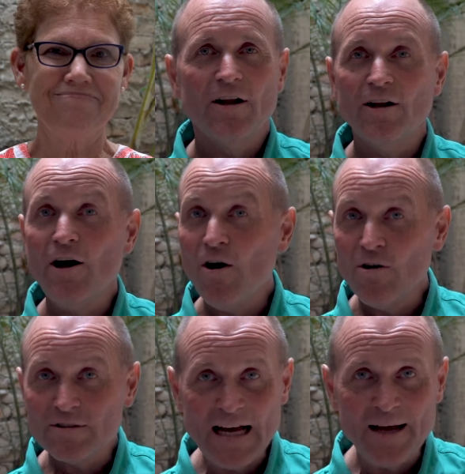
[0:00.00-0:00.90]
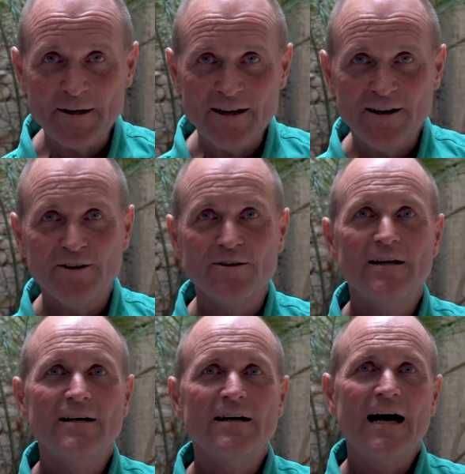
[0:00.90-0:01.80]
A long time ago,
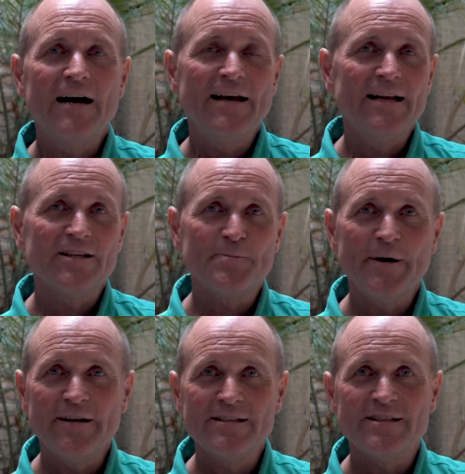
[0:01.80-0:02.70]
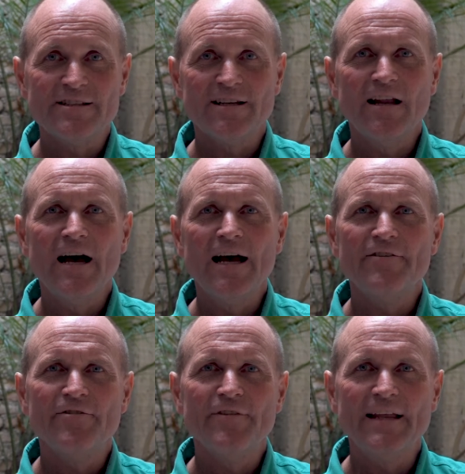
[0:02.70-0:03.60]
I've had experiences in life